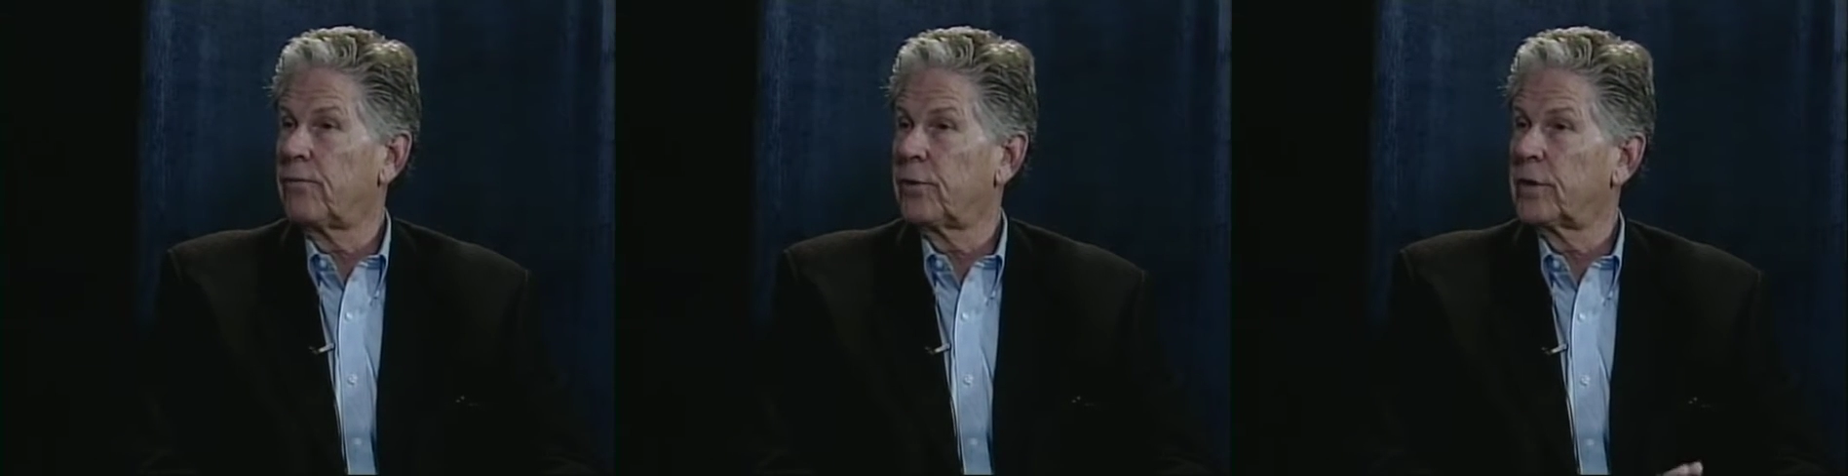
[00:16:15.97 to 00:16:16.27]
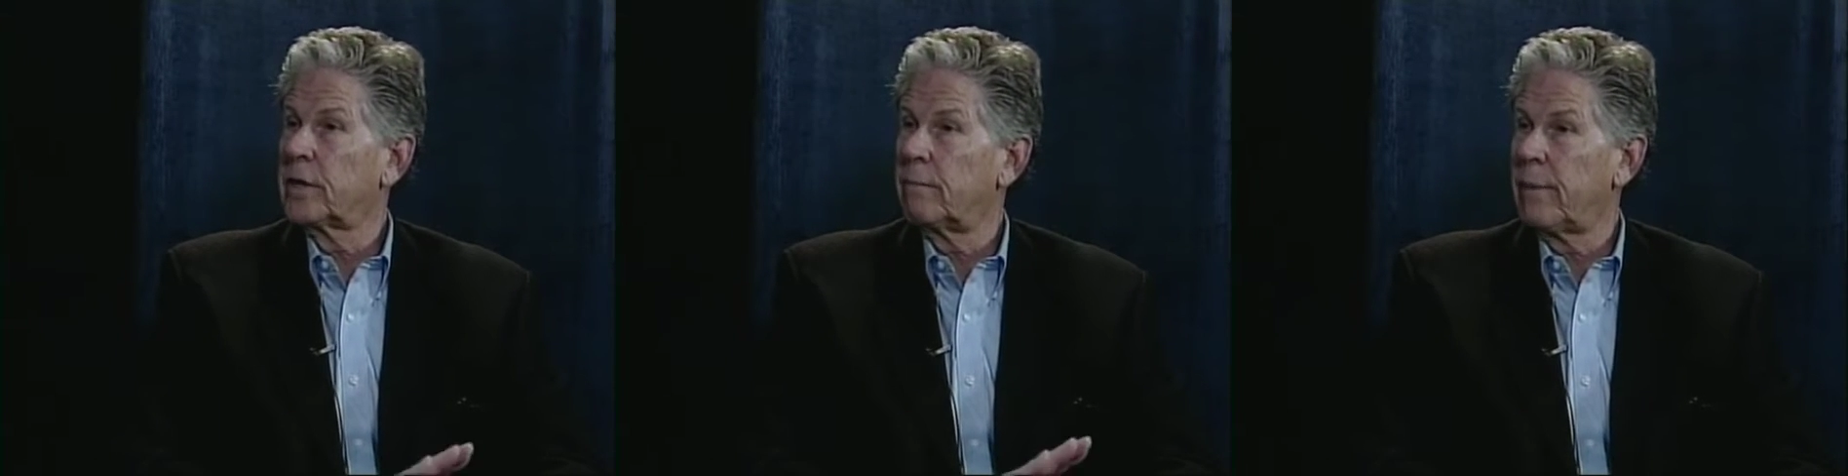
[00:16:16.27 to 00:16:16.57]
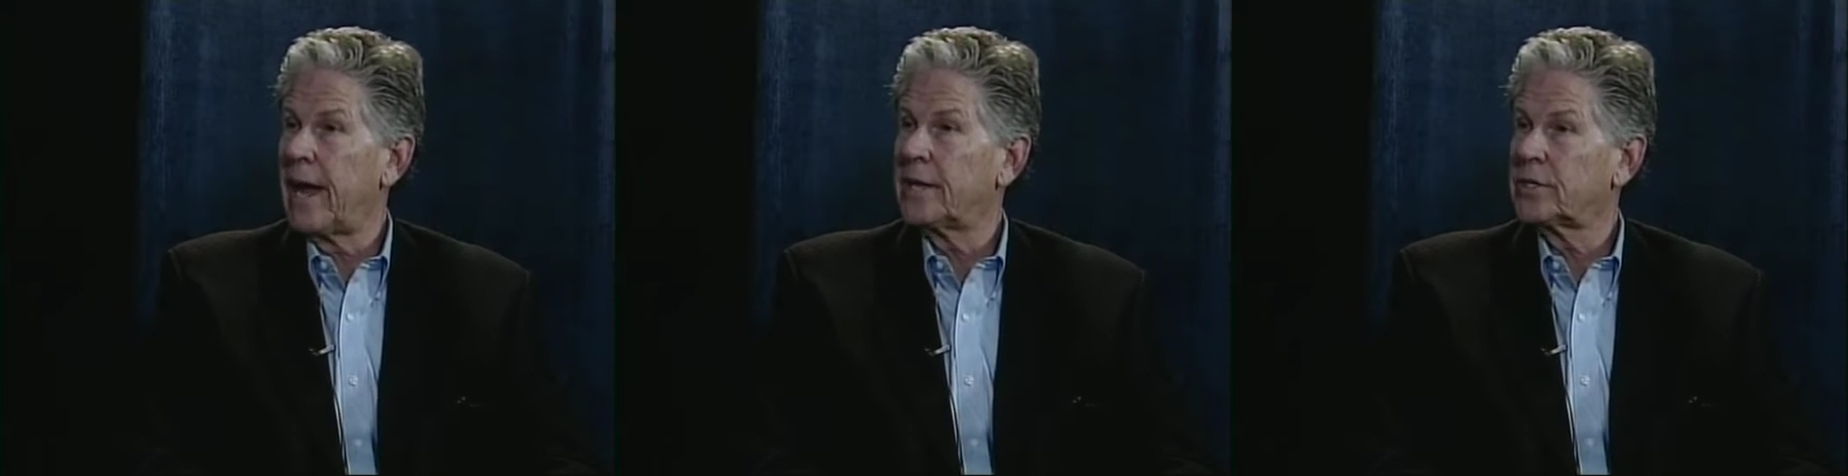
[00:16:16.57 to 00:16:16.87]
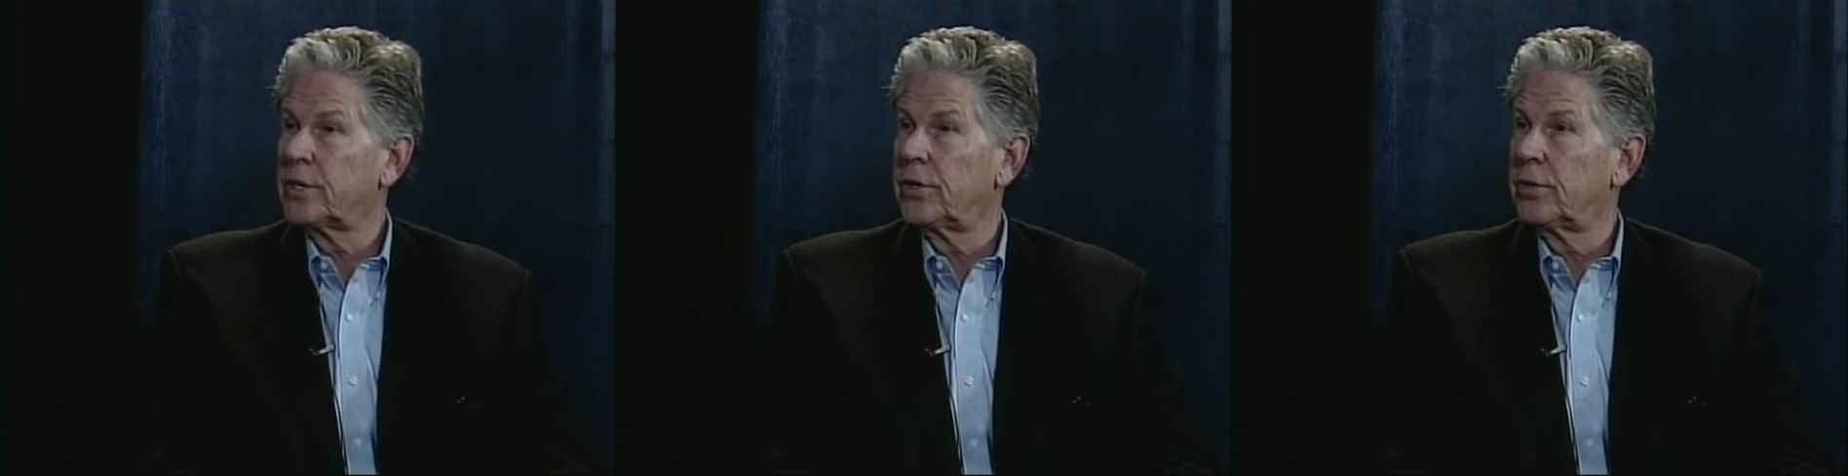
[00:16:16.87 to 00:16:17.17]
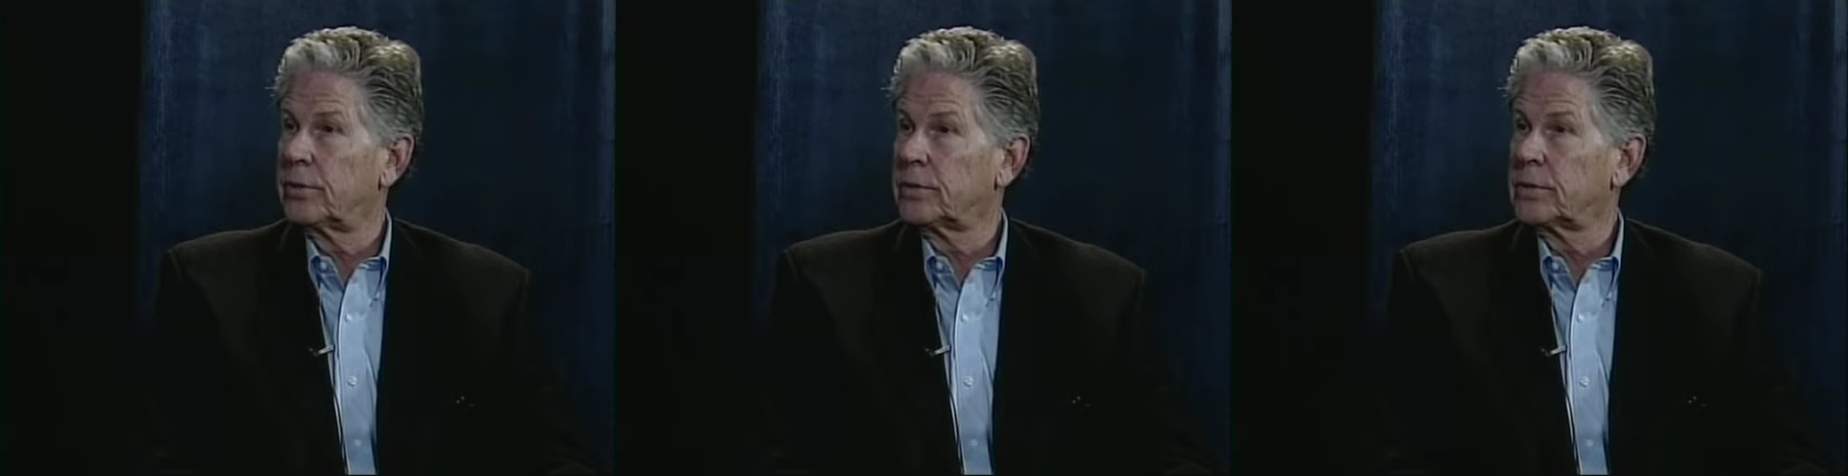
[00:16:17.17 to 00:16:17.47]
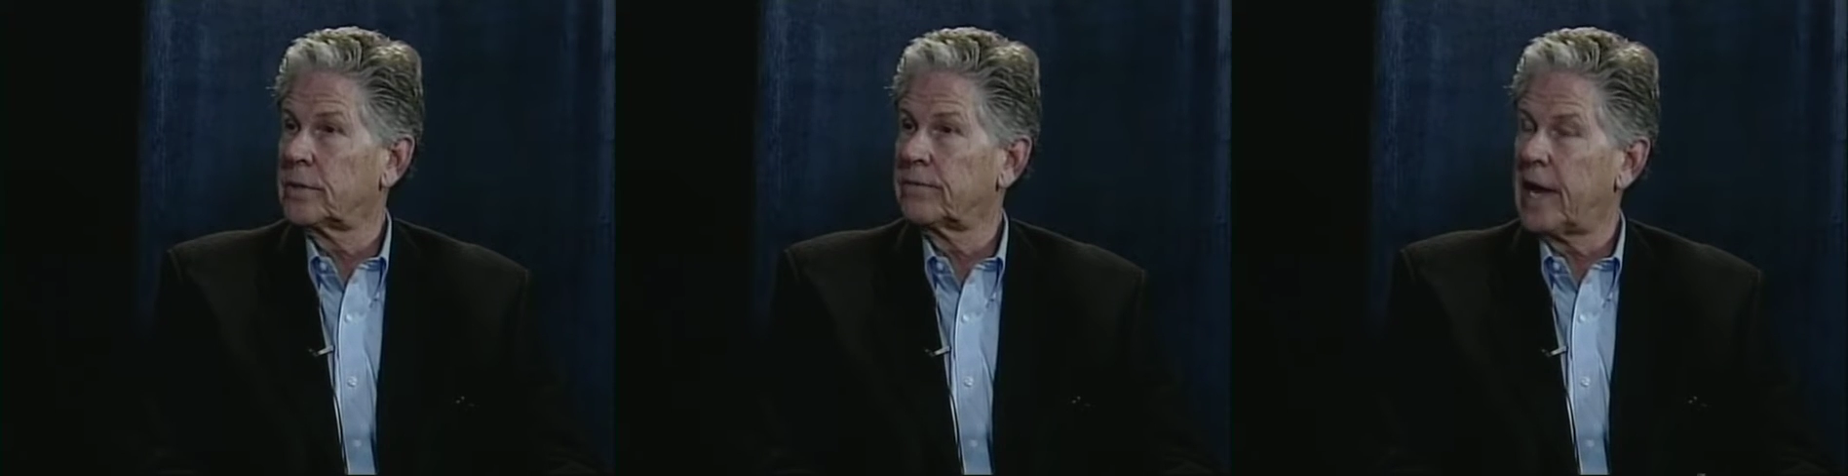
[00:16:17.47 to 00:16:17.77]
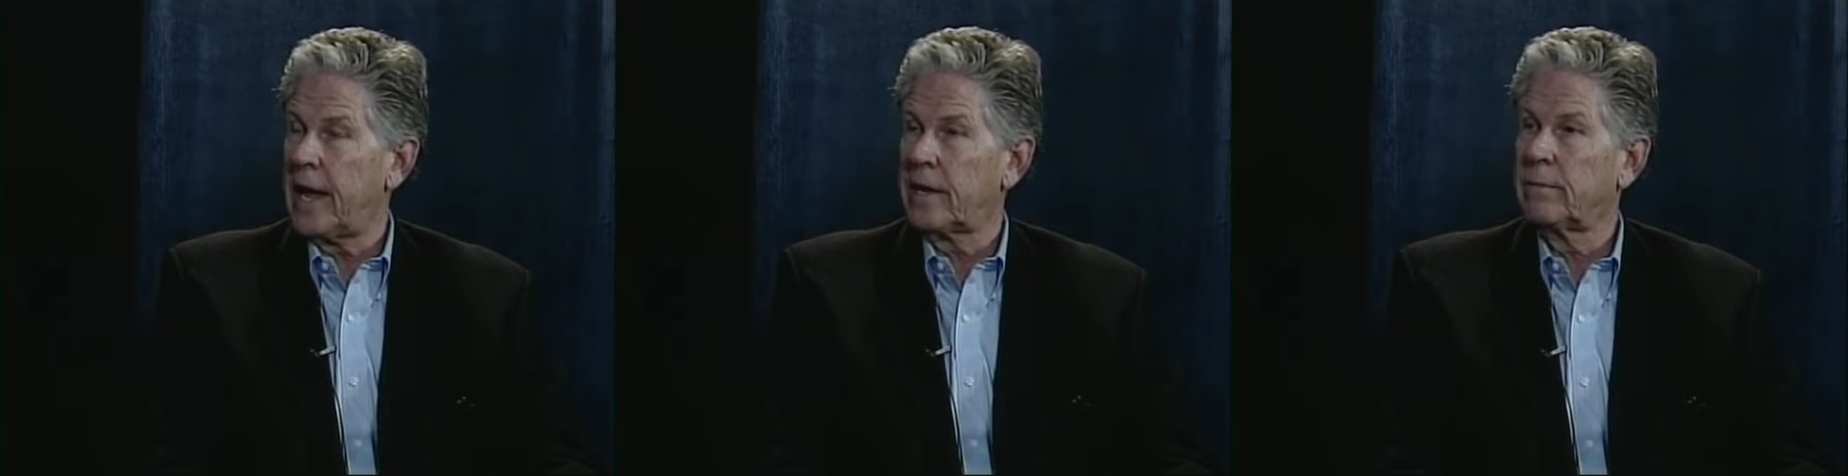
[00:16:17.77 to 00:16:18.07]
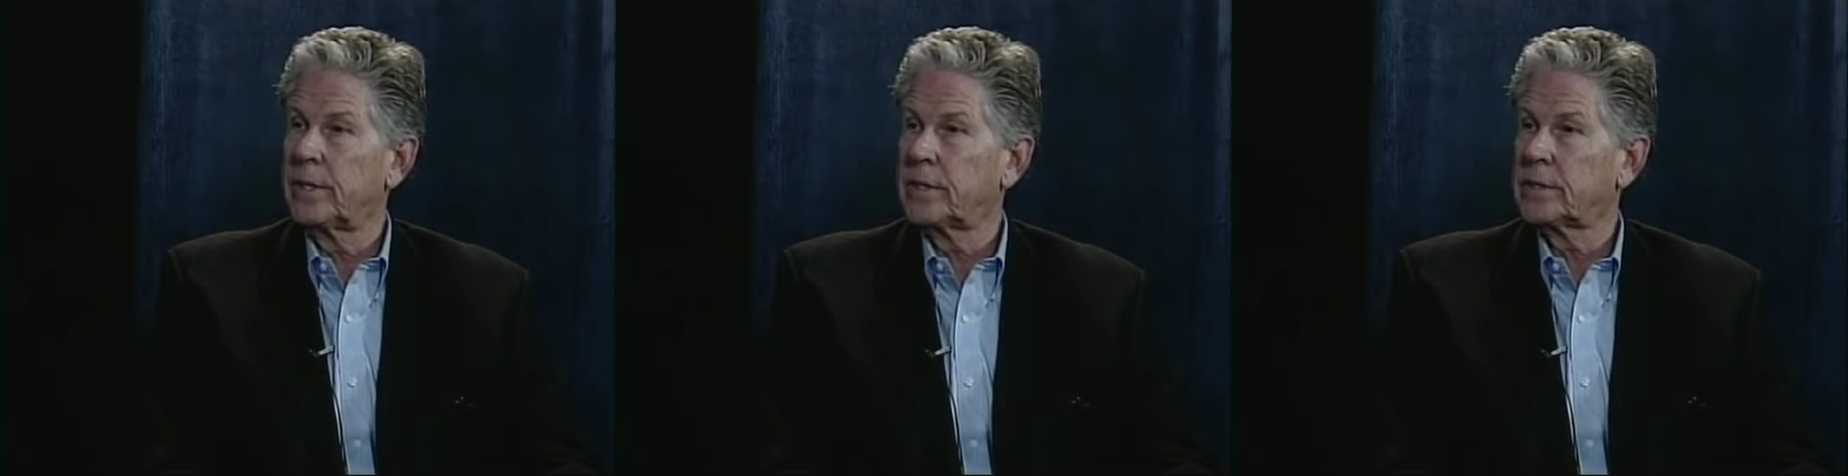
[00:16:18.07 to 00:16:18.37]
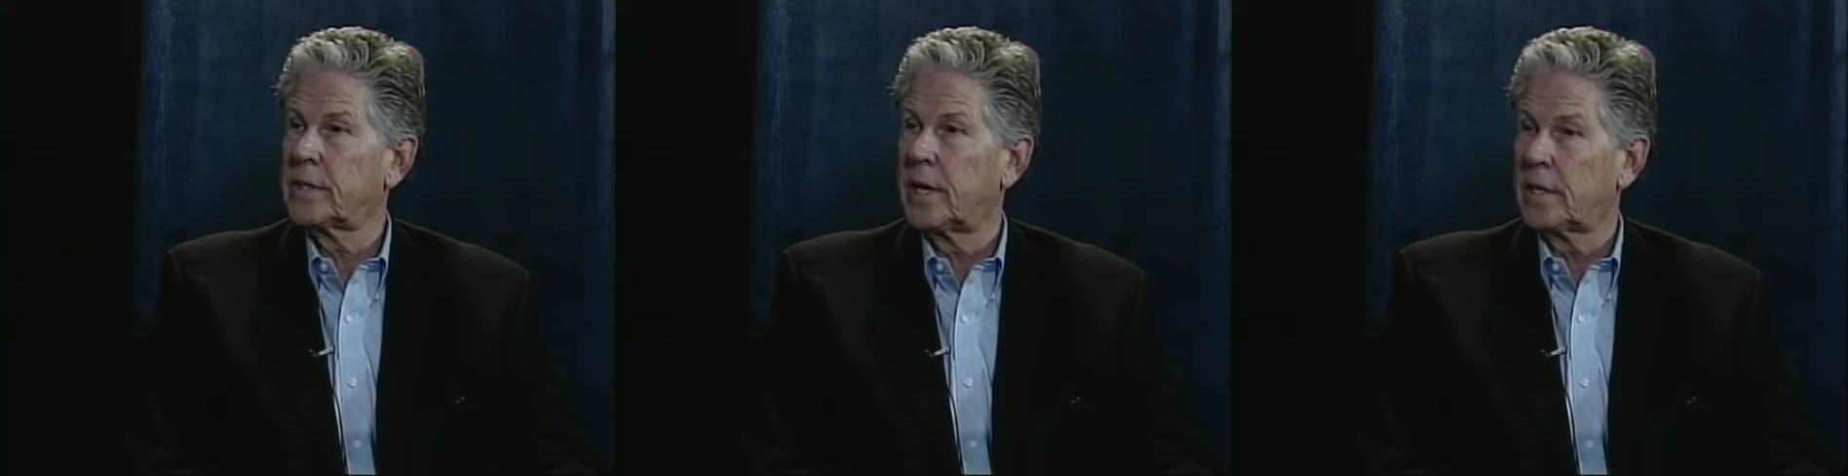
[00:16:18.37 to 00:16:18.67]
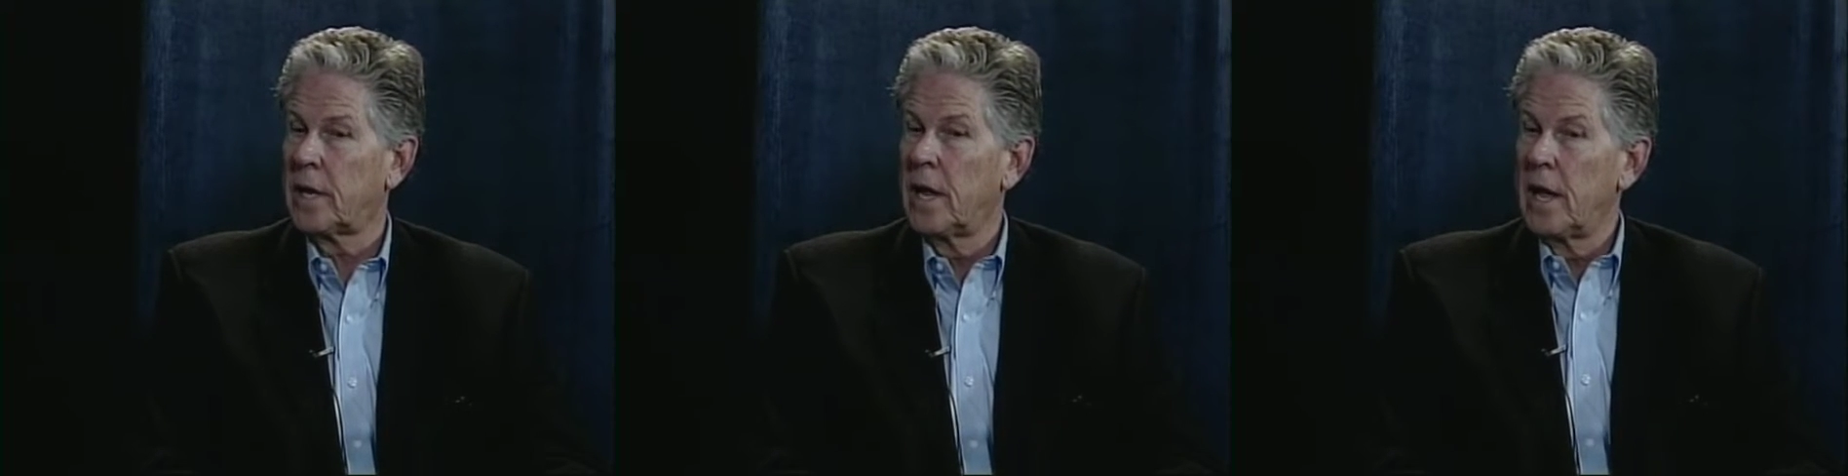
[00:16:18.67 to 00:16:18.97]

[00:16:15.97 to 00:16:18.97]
for compassionate use of cannabis and